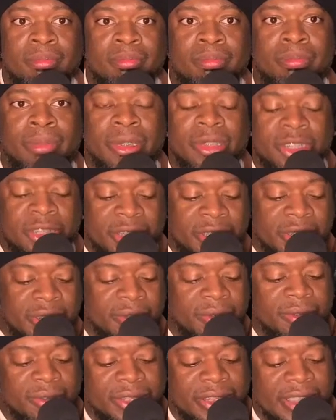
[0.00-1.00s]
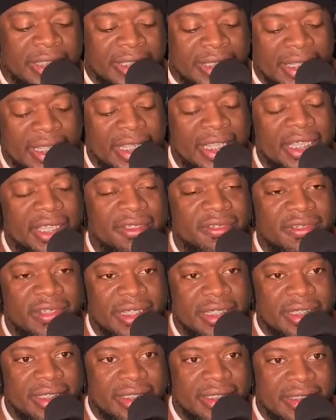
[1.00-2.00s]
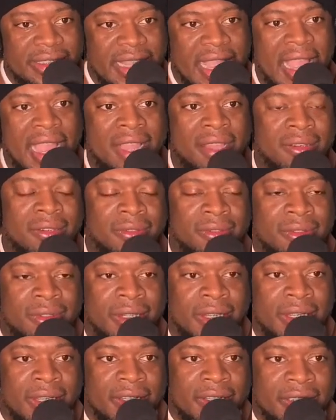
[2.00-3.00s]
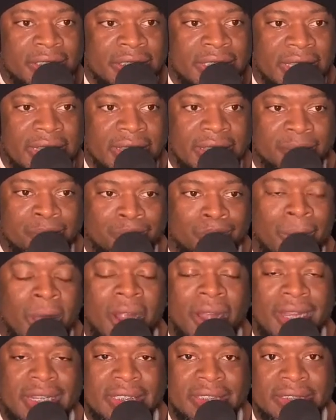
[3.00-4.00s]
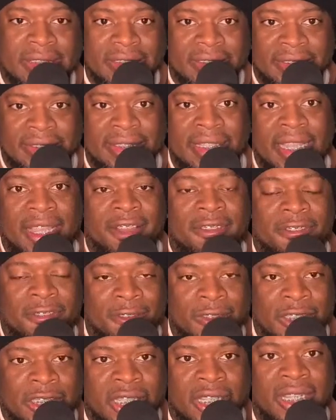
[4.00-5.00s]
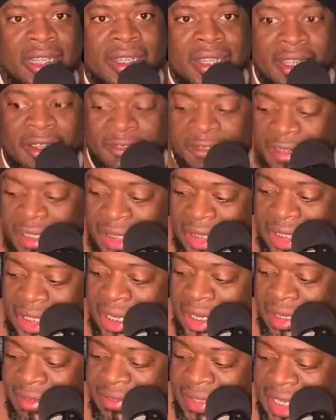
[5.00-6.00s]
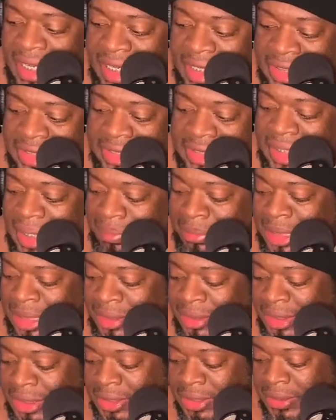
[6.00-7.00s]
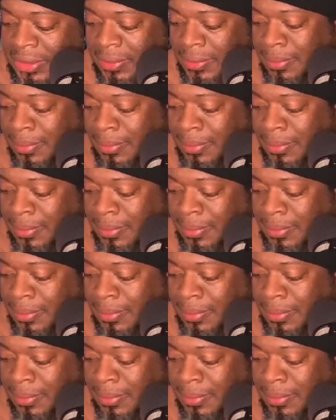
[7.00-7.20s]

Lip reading: But Suzy, even down to Marcus's death, was looking for love and acceptance.